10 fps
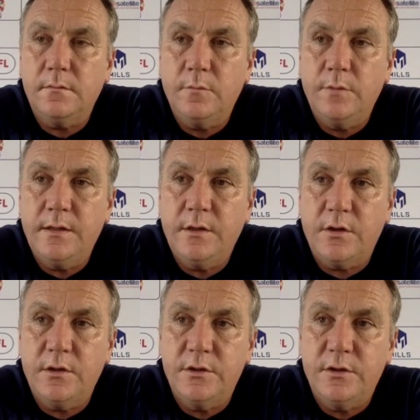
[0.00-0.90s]
We're
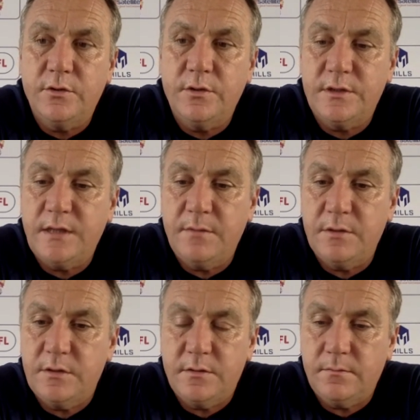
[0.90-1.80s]
encouraged to do the same
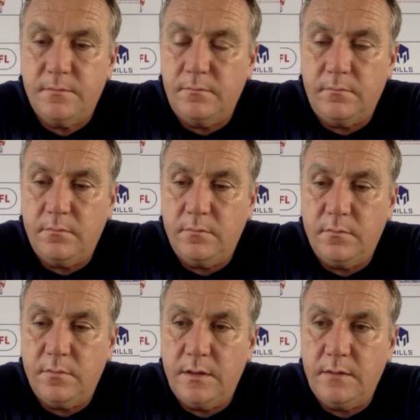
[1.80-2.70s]
as
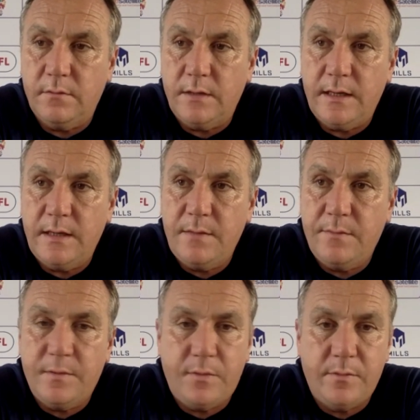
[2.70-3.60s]
what any
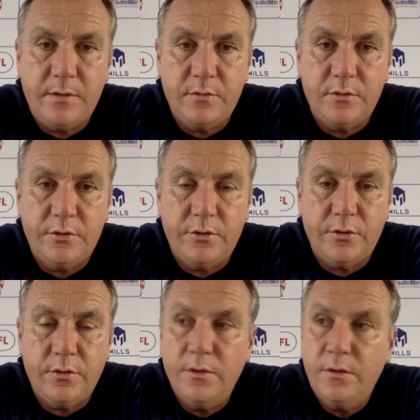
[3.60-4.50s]
member of the public would
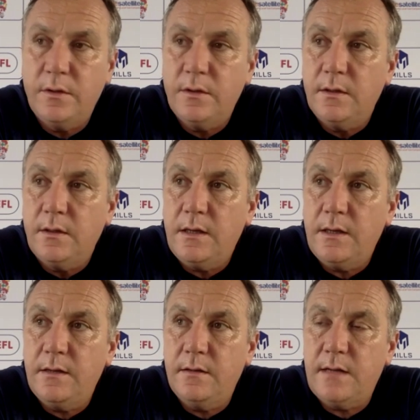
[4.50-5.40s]
do,
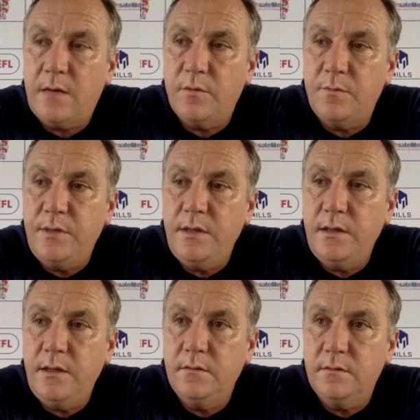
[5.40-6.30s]
and that would
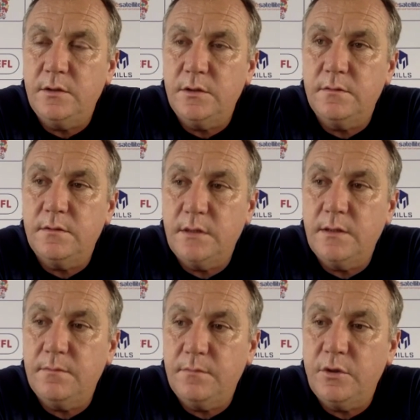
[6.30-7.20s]
be
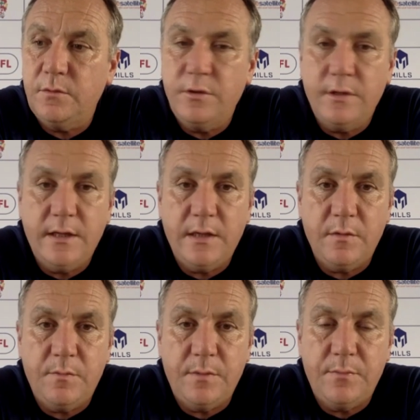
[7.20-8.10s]
to communicate
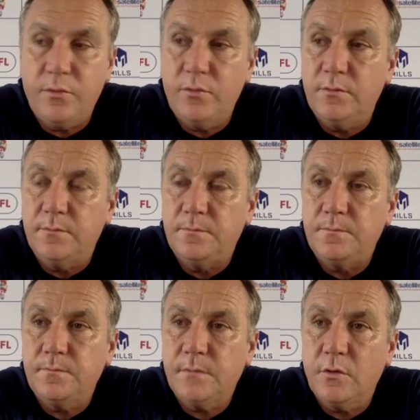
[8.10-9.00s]
with people,
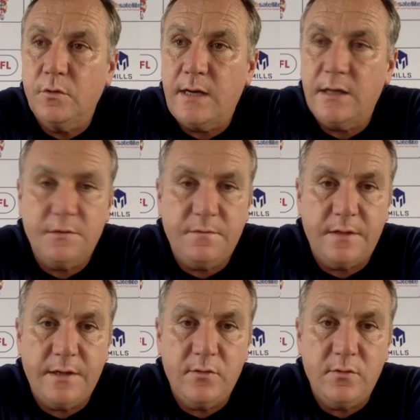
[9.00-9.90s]
go and ask for
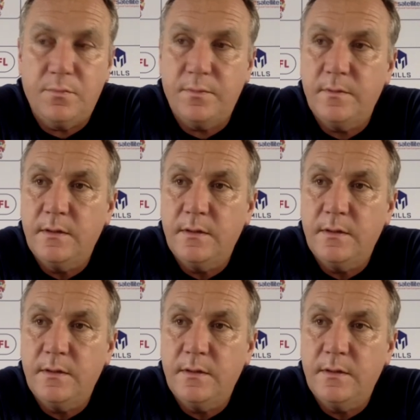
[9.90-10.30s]
help,